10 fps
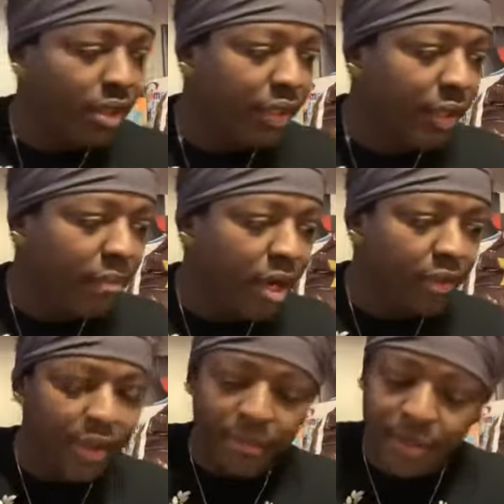then
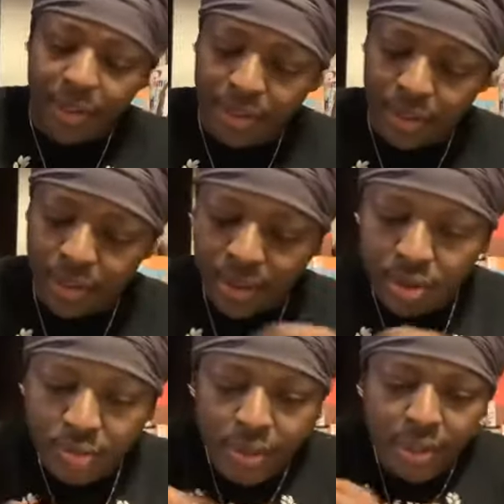modern day America,
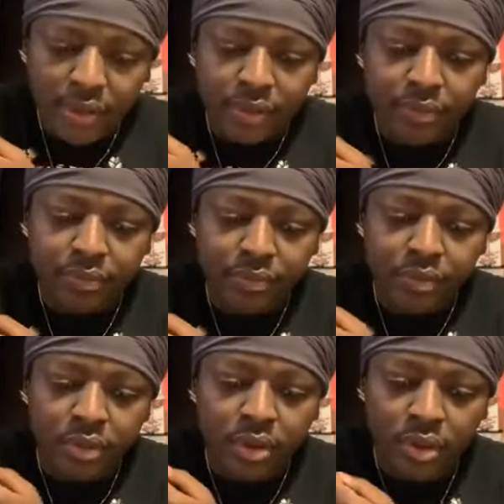right?
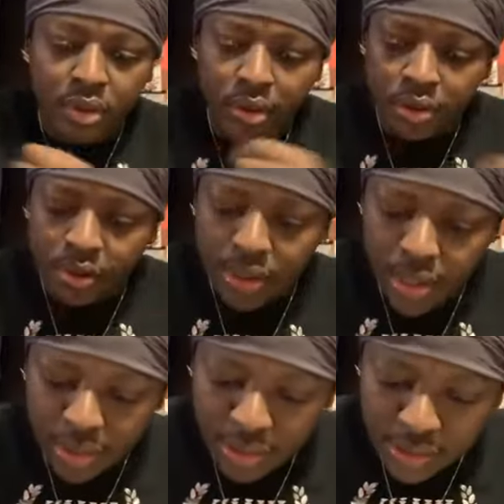So
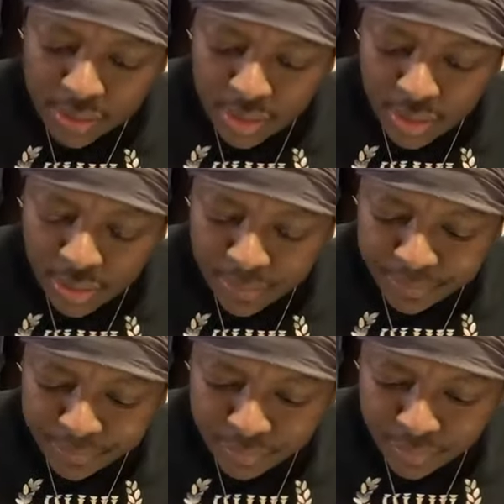Lockie, let's um